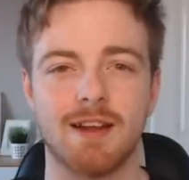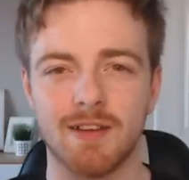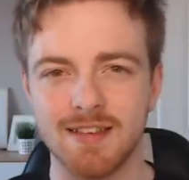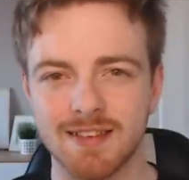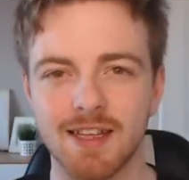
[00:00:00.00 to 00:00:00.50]

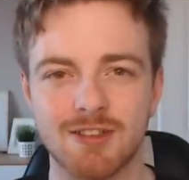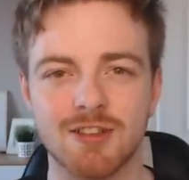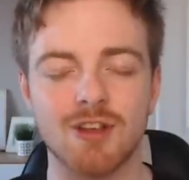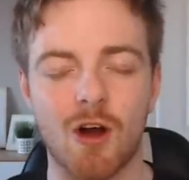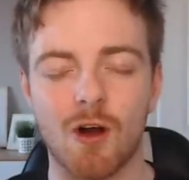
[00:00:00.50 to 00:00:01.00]
Now, these
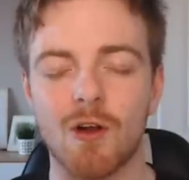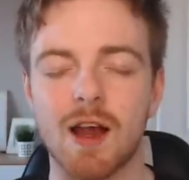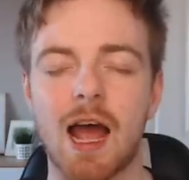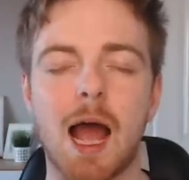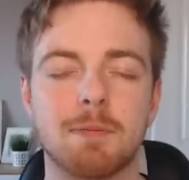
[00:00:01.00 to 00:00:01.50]
glitches
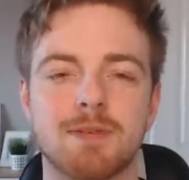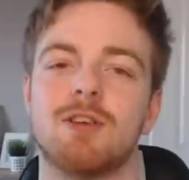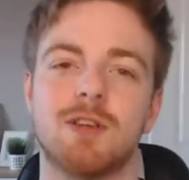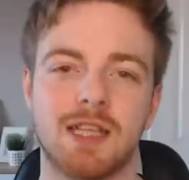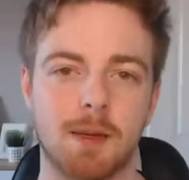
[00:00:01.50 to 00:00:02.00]
are
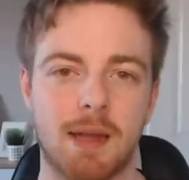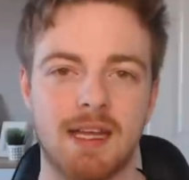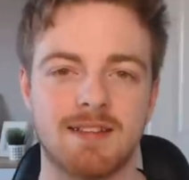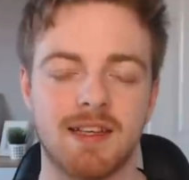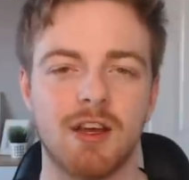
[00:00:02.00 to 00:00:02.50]
absolutely
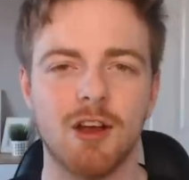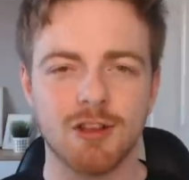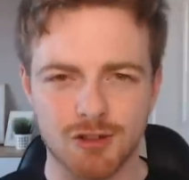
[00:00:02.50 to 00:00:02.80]
amazing.